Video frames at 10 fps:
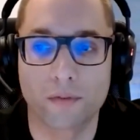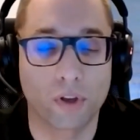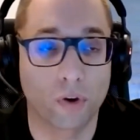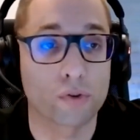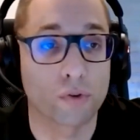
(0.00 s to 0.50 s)
you
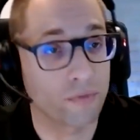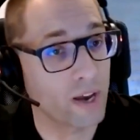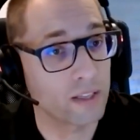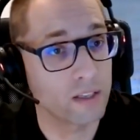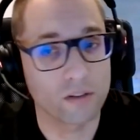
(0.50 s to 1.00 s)
can also
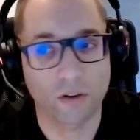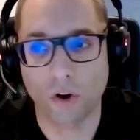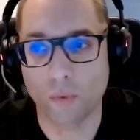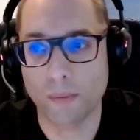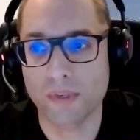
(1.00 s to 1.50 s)
find it on
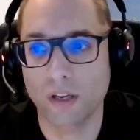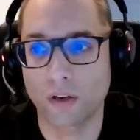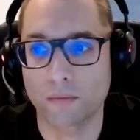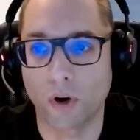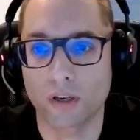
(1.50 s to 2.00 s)
our
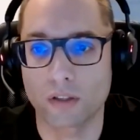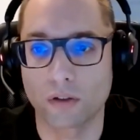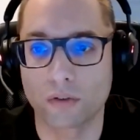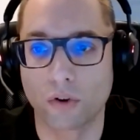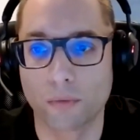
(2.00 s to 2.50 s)
website at
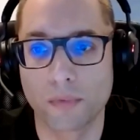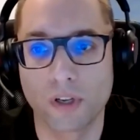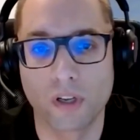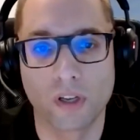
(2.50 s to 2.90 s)
martin.com.